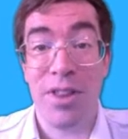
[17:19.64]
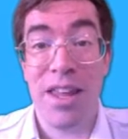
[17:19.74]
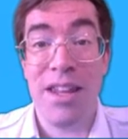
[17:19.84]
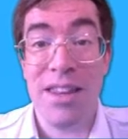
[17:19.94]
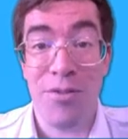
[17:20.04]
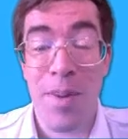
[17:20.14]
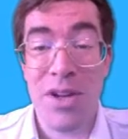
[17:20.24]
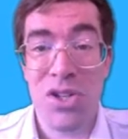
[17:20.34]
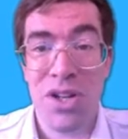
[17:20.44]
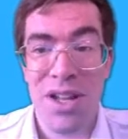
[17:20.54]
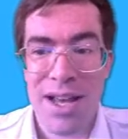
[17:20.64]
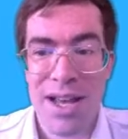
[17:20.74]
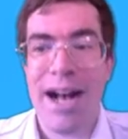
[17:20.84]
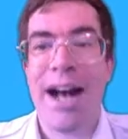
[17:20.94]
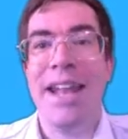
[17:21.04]
in the information,
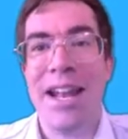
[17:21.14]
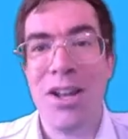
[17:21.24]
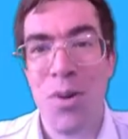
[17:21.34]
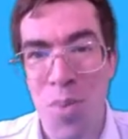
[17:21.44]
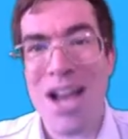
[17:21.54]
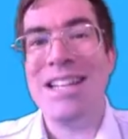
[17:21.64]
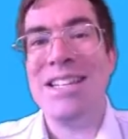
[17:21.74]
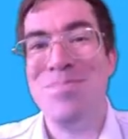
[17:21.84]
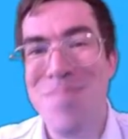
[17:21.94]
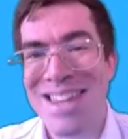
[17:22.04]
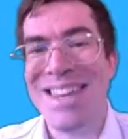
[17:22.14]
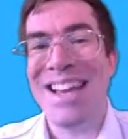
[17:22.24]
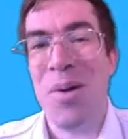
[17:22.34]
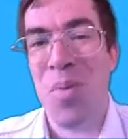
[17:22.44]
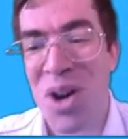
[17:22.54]
and then your brain is making
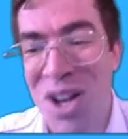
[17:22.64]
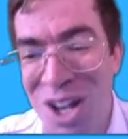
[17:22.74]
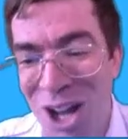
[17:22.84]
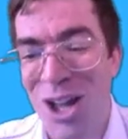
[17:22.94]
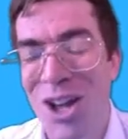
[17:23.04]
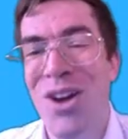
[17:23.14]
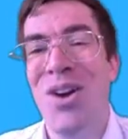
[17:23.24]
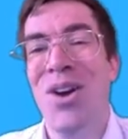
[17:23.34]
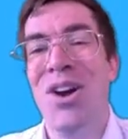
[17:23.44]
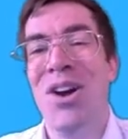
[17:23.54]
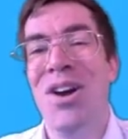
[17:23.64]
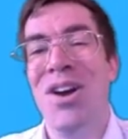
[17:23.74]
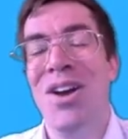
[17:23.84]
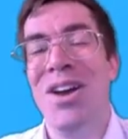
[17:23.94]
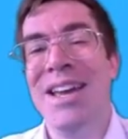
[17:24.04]
up what colour
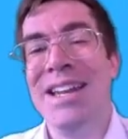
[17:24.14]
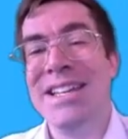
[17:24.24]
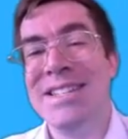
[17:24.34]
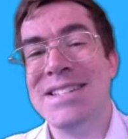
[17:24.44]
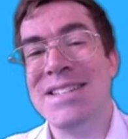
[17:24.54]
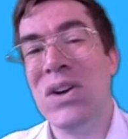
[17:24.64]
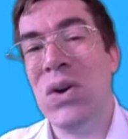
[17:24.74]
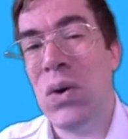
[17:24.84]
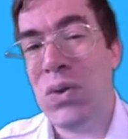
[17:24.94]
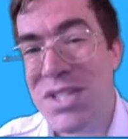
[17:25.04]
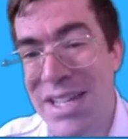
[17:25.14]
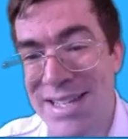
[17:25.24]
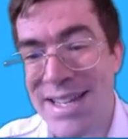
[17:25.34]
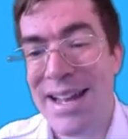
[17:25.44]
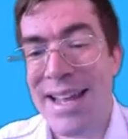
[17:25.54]
it is or
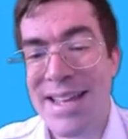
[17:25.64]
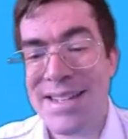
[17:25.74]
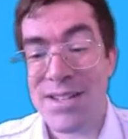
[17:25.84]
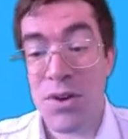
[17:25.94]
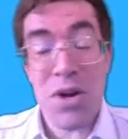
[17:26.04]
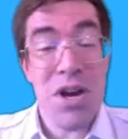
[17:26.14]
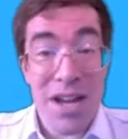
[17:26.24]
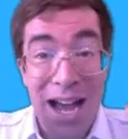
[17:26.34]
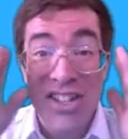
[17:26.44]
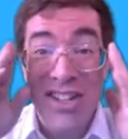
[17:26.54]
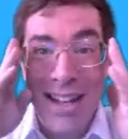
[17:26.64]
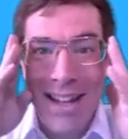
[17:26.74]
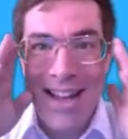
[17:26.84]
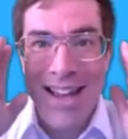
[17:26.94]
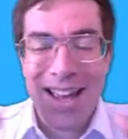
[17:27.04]
detail it is. So actually,
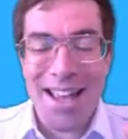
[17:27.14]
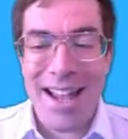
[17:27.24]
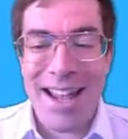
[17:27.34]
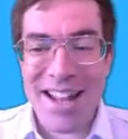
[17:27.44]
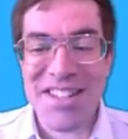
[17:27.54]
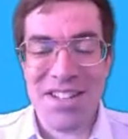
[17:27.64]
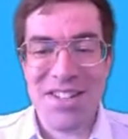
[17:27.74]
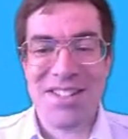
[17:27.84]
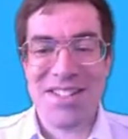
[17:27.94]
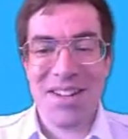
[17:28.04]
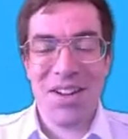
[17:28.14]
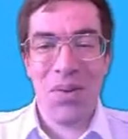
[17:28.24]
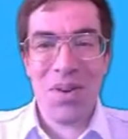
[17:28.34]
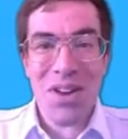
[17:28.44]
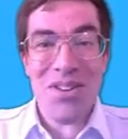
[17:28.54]
in essence,
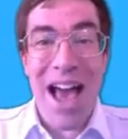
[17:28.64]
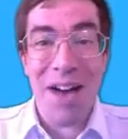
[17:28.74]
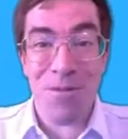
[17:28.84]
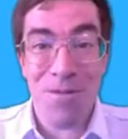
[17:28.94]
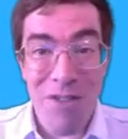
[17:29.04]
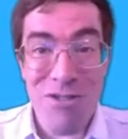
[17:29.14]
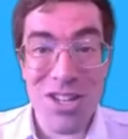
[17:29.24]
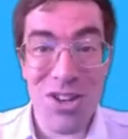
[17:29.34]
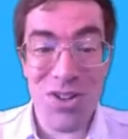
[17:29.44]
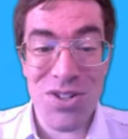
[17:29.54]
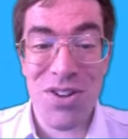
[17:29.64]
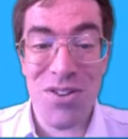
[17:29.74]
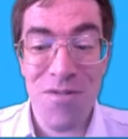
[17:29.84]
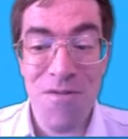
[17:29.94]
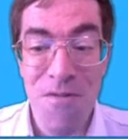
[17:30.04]
we don't have very good
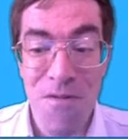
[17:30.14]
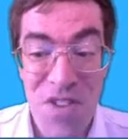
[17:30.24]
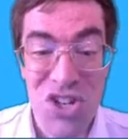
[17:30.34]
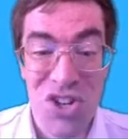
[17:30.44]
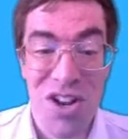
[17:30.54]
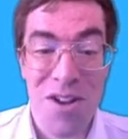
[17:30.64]
vision.